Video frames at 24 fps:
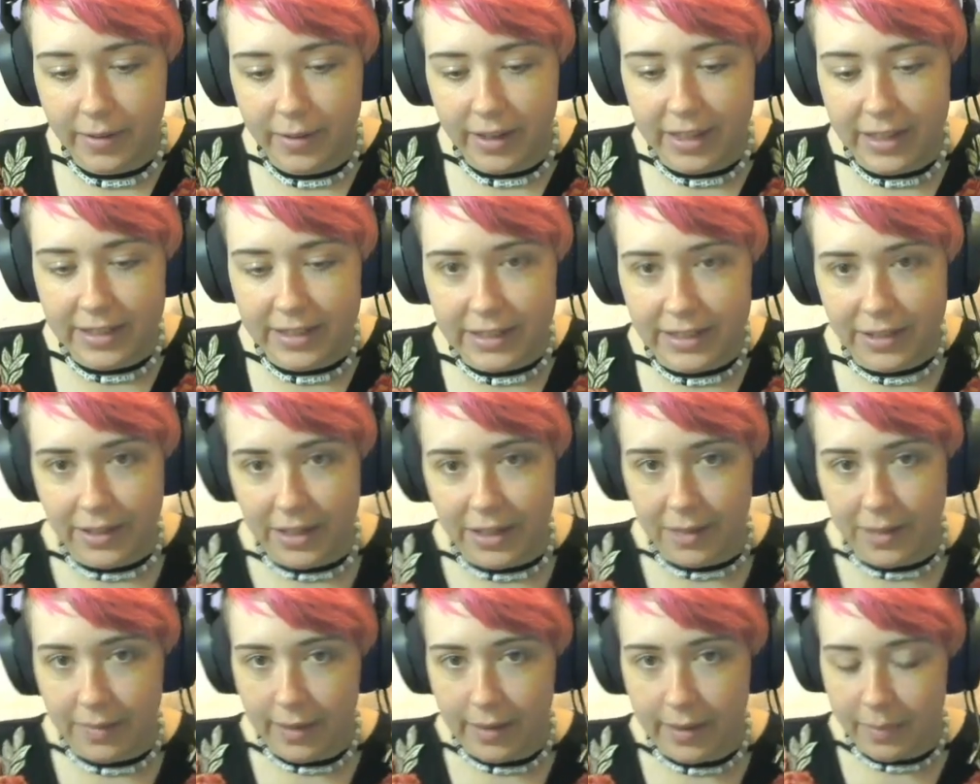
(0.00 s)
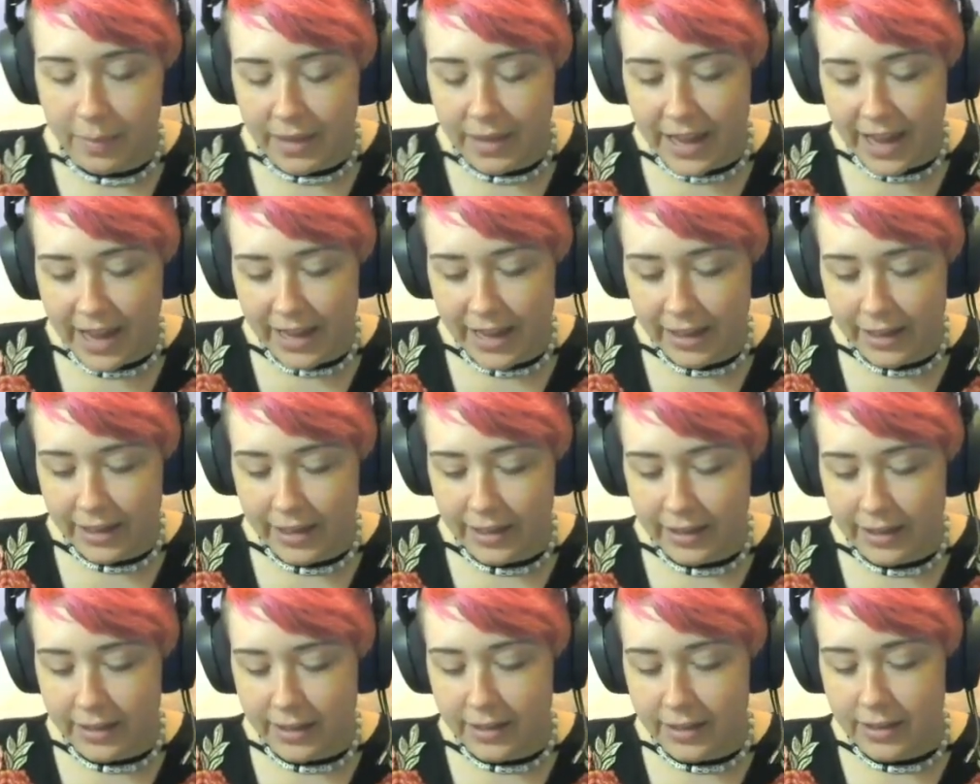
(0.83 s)
It's going to be
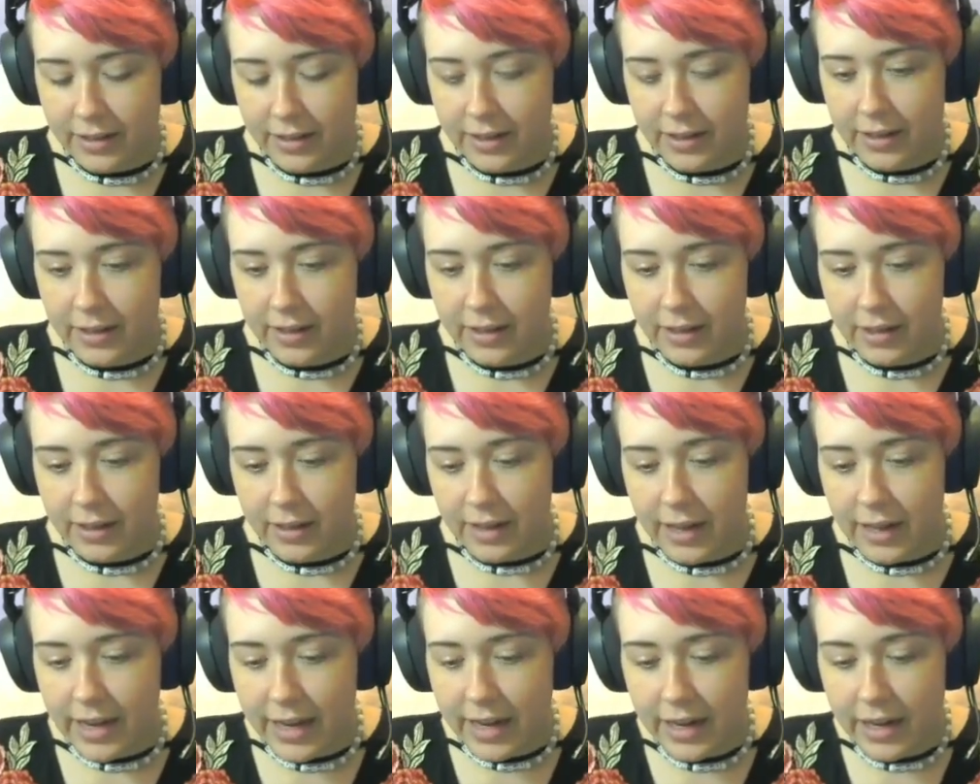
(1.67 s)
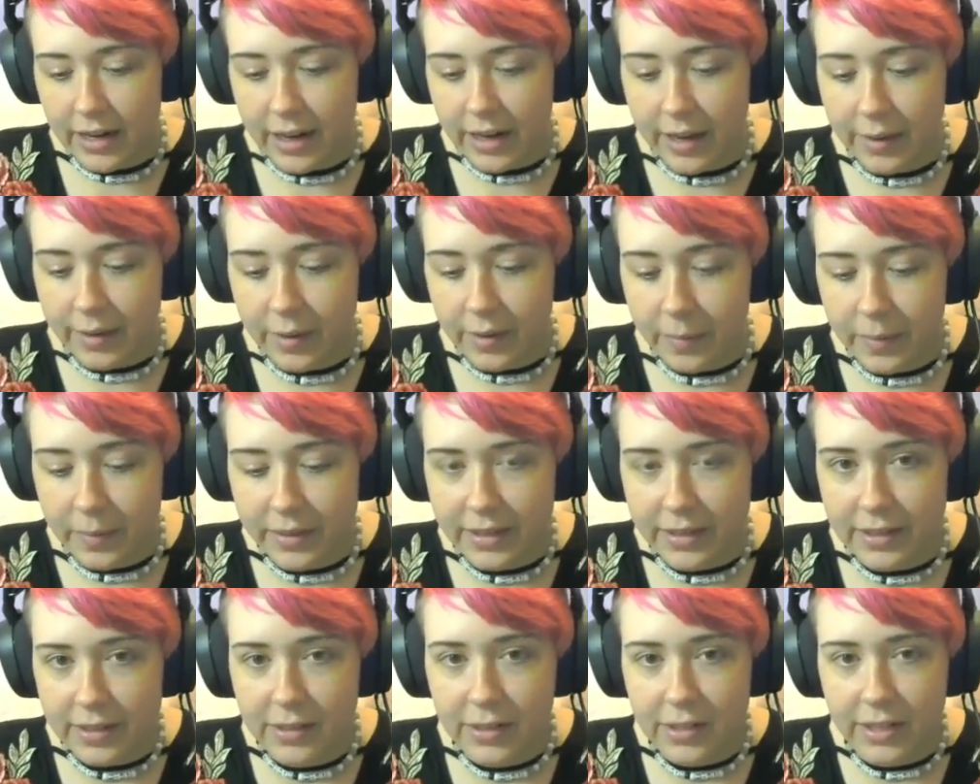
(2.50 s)
black, and I will put
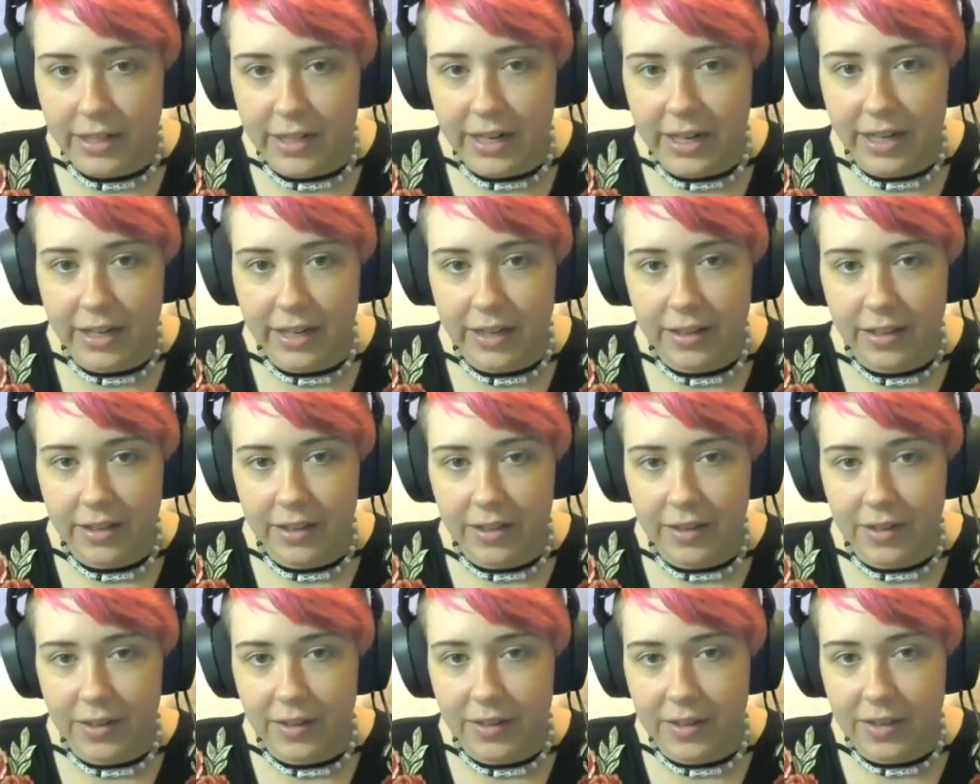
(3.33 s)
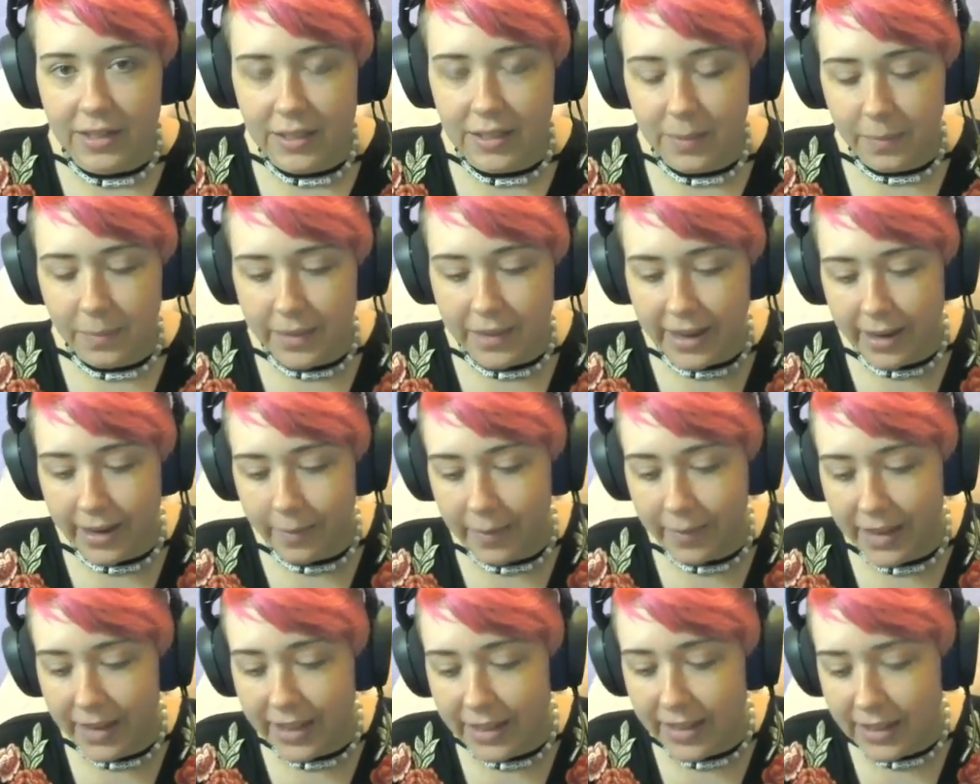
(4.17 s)
the string through this black
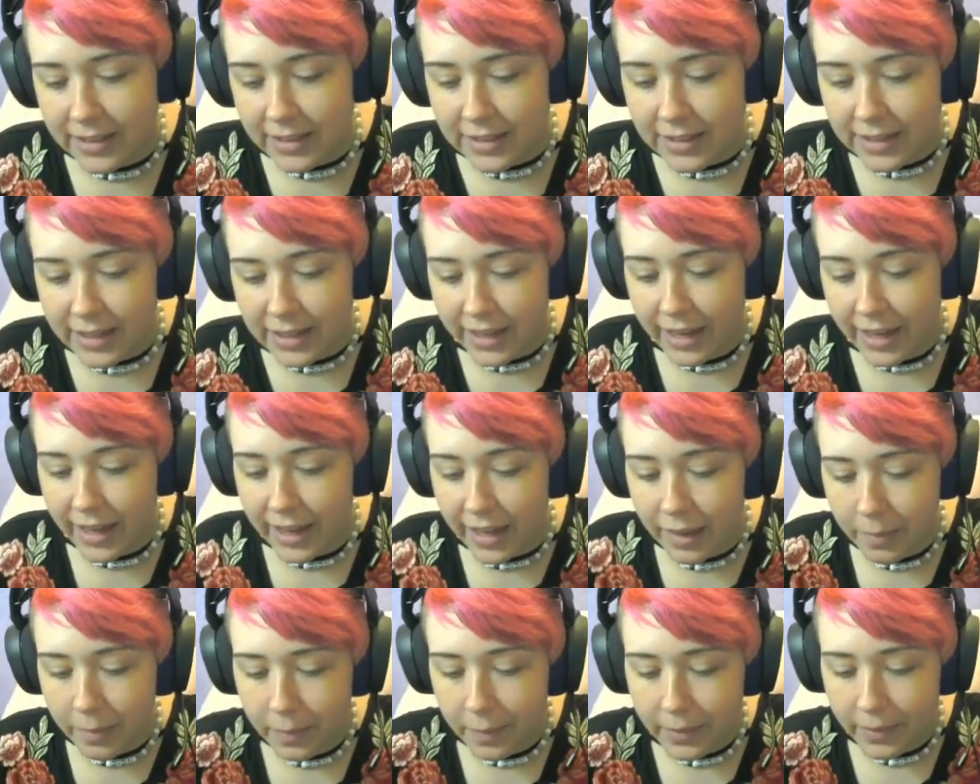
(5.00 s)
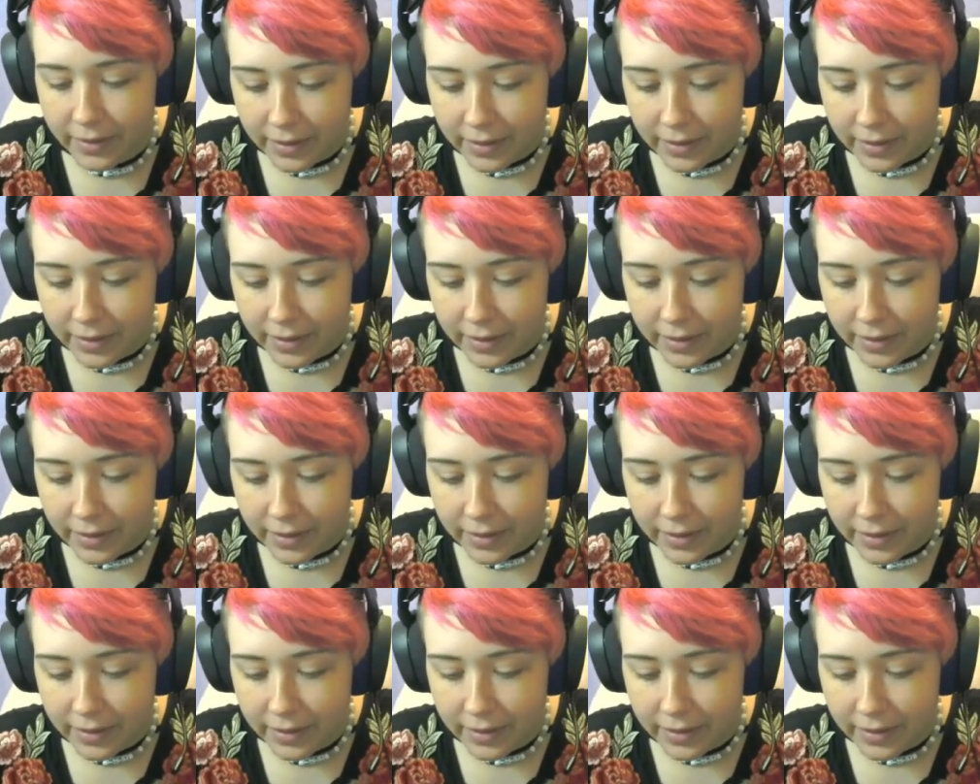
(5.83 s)
bead that's sticking up.